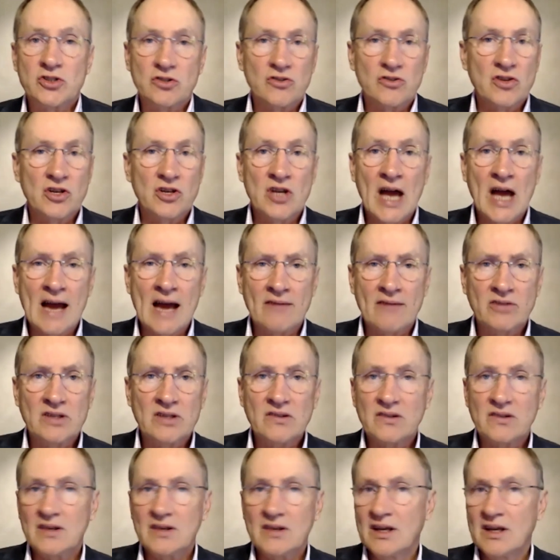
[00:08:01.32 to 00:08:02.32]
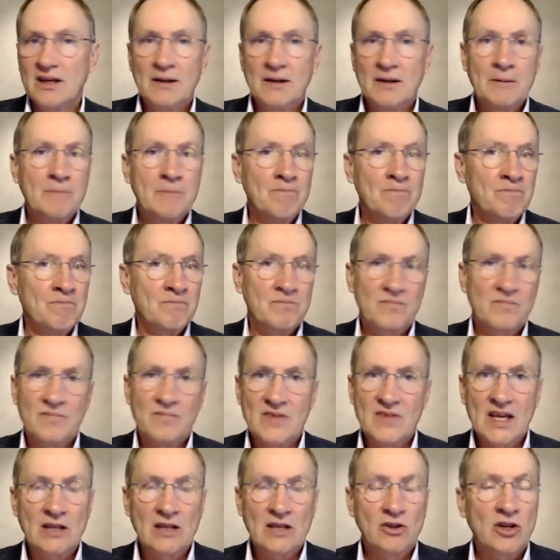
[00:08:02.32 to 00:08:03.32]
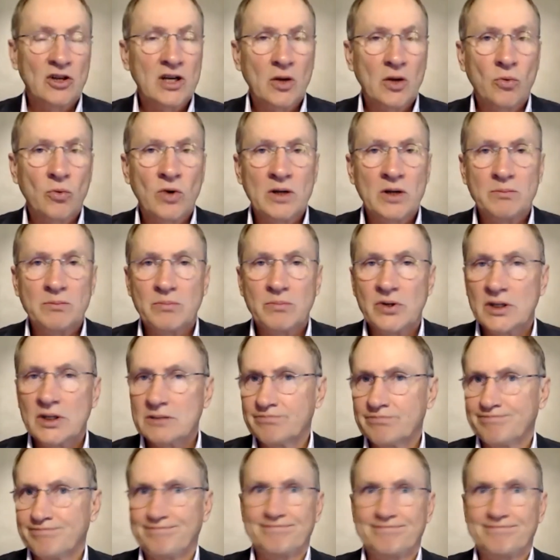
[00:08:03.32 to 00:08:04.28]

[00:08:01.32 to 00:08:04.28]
The novice, they look at one book,